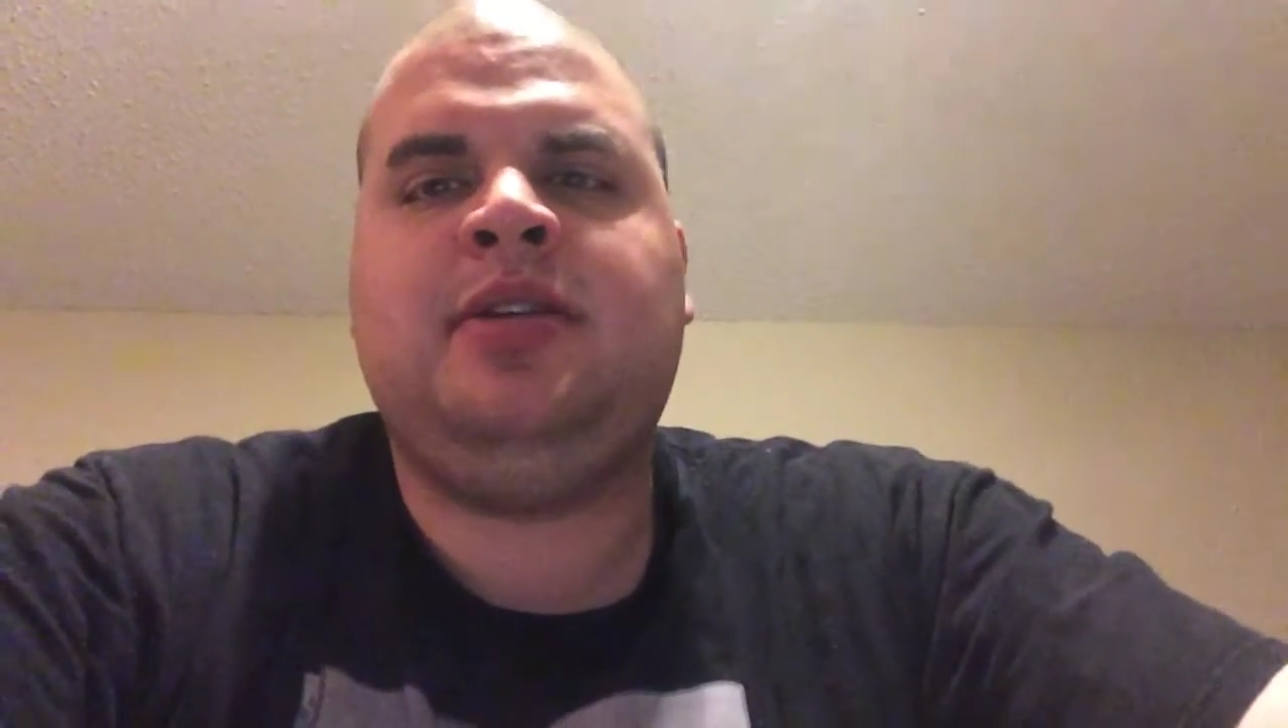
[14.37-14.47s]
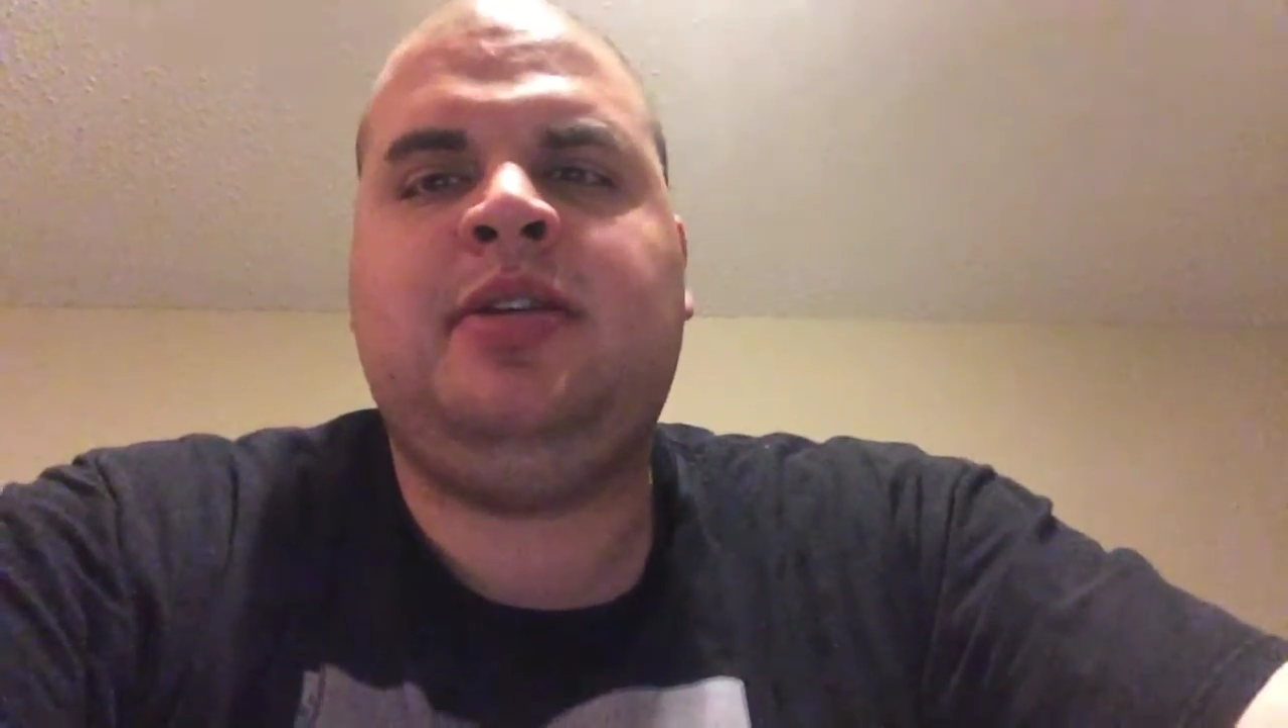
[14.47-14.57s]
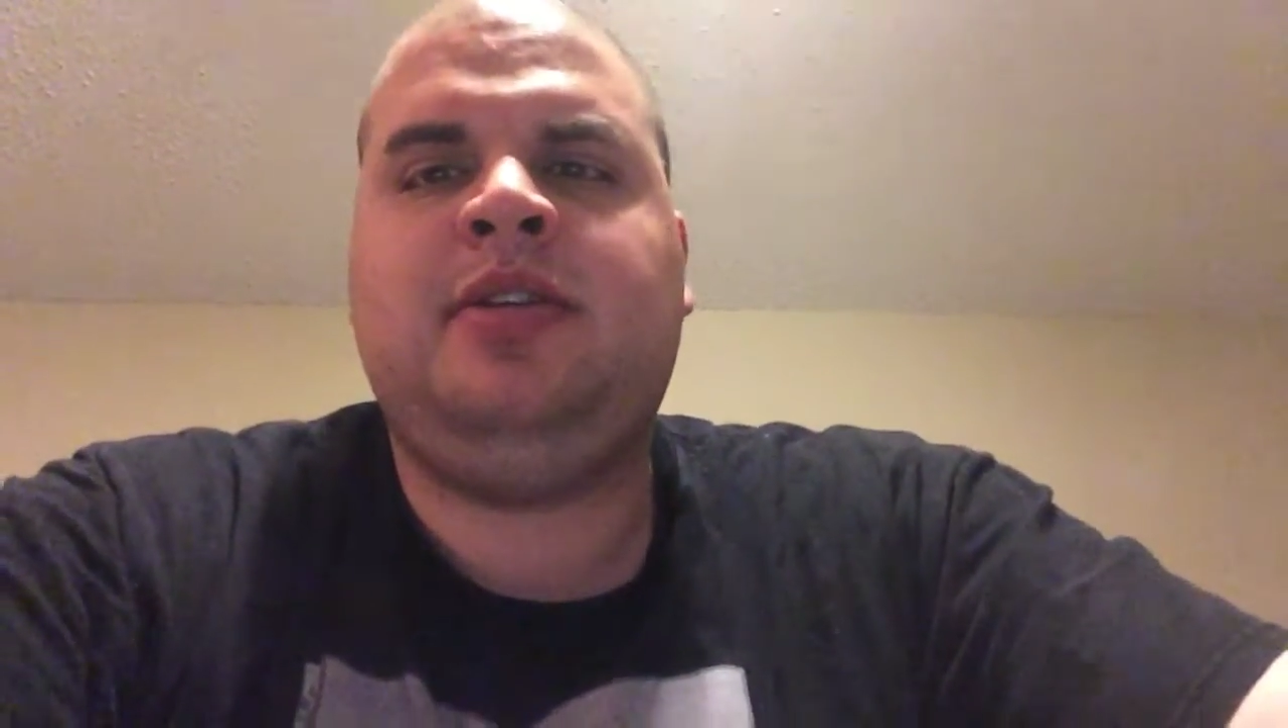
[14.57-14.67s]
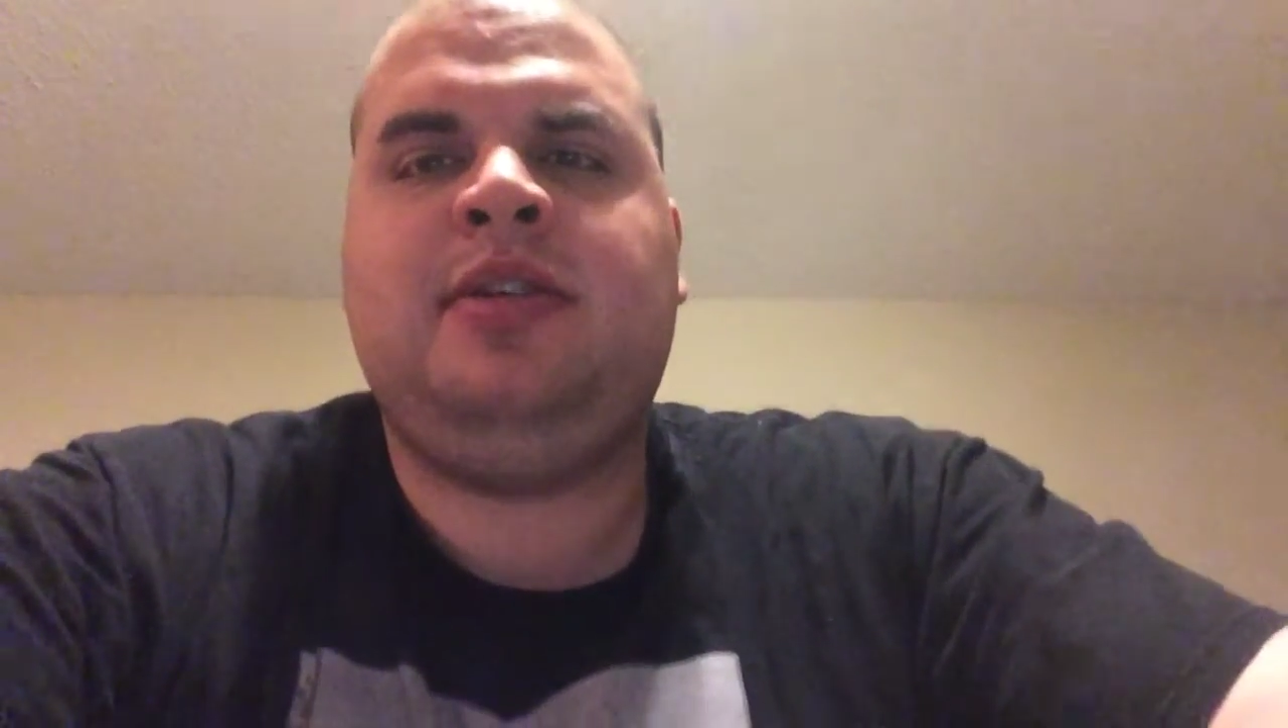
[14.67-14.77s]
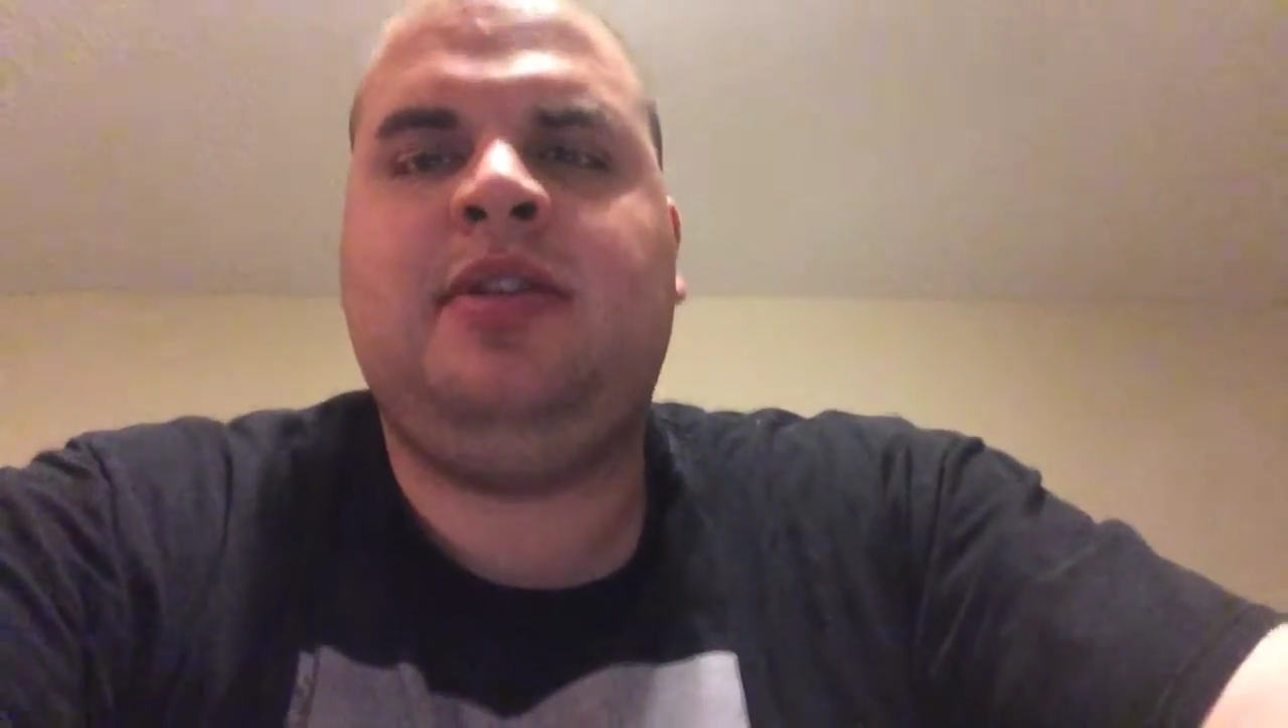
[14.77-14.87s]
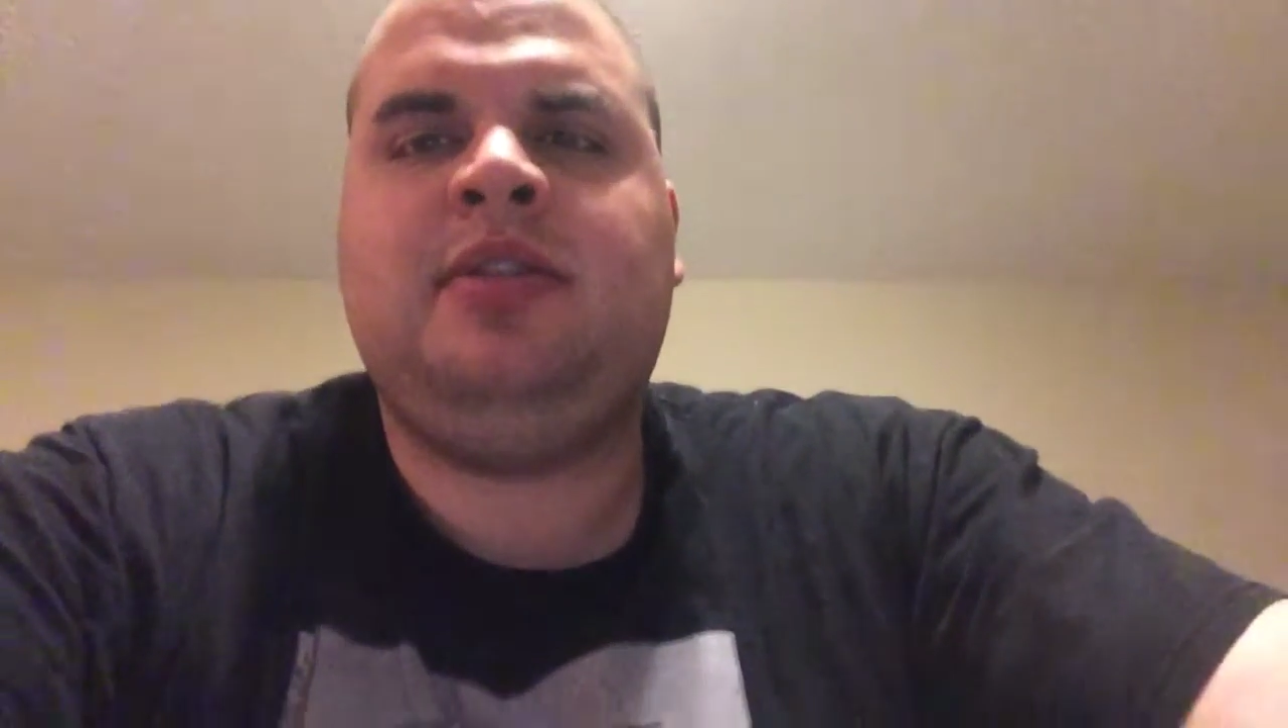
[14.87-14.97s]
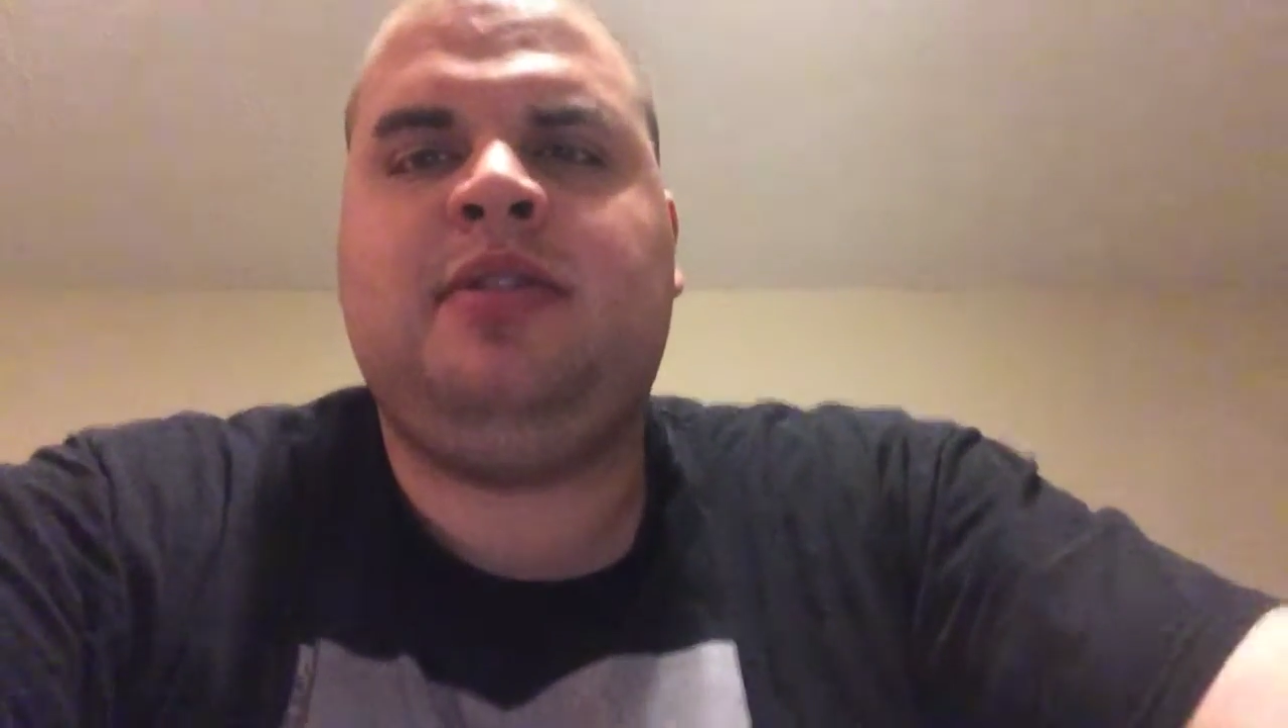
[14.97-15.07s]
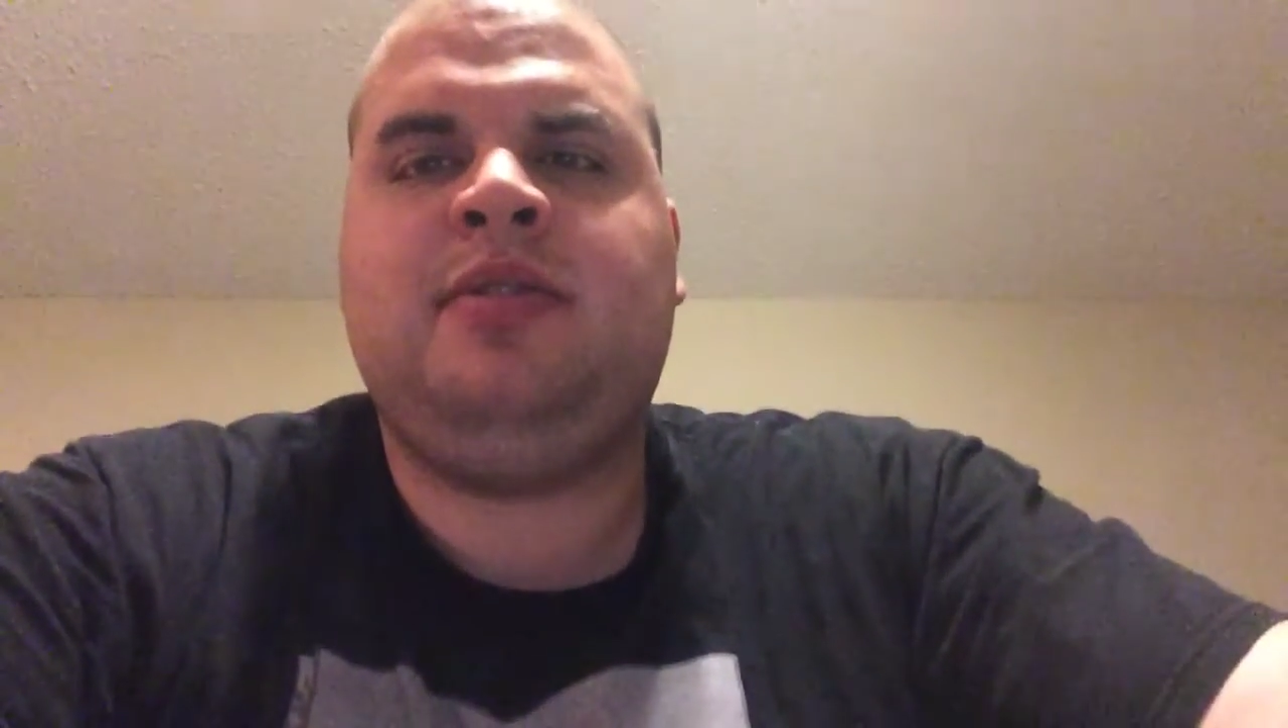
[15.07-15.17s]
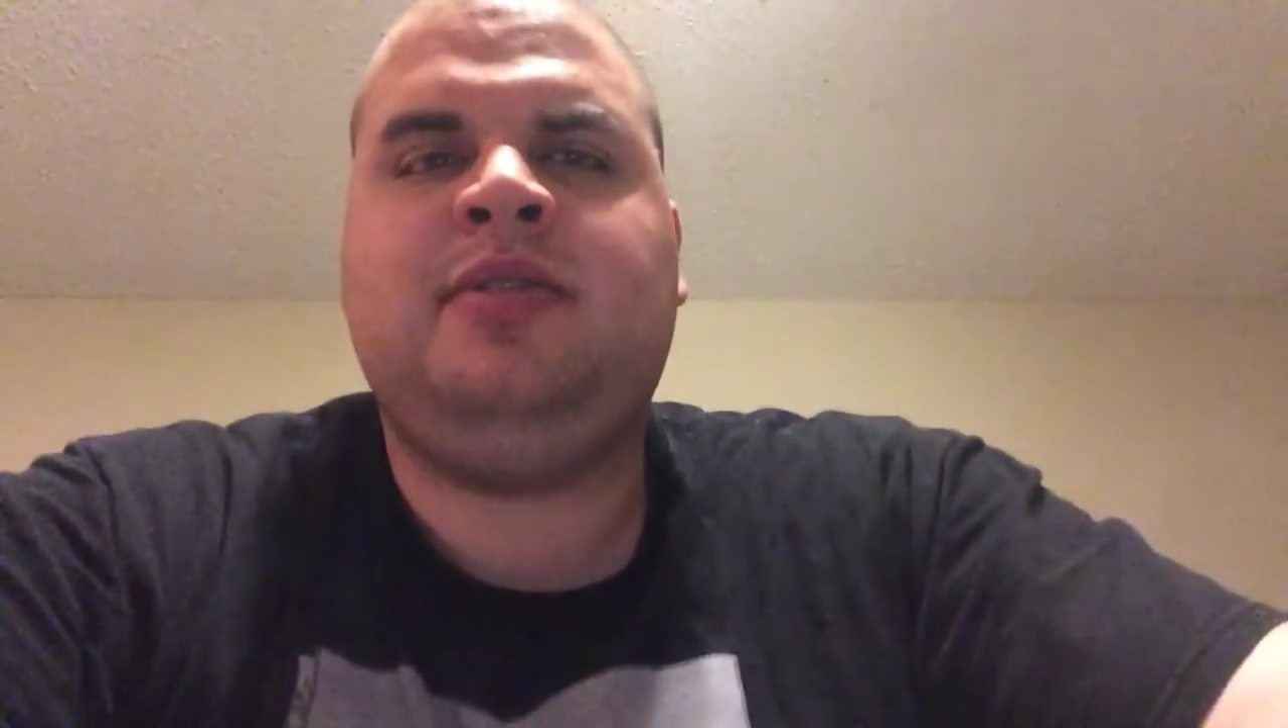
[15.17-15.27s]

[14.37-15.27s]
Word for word: anything or